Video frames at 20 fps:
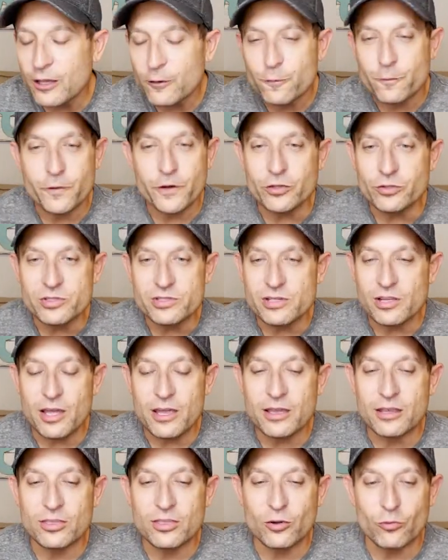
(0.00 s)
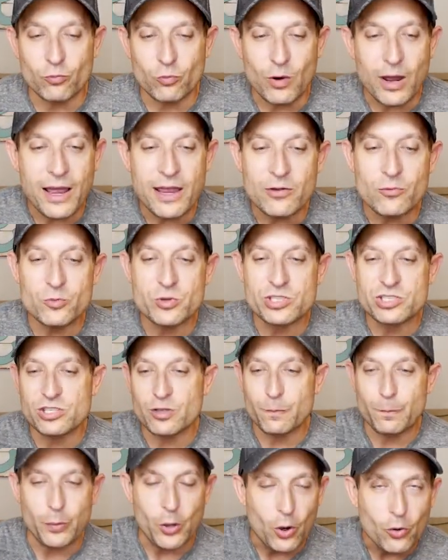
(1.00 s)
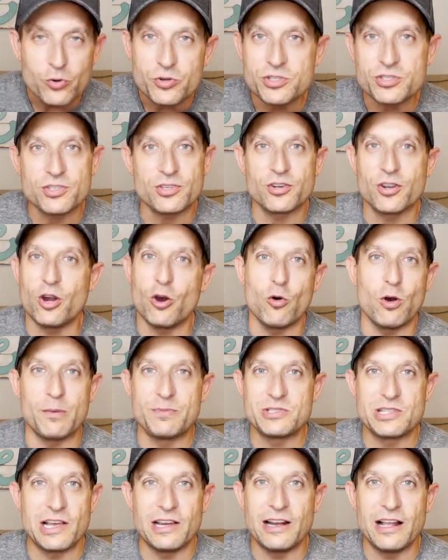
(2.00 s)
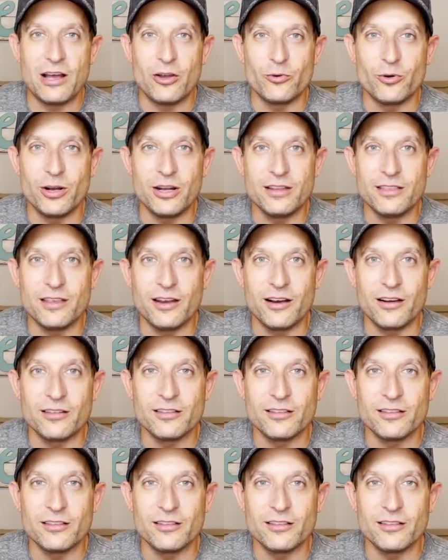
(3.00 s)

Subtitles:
it feels like the ride was supposed to go upside down right there.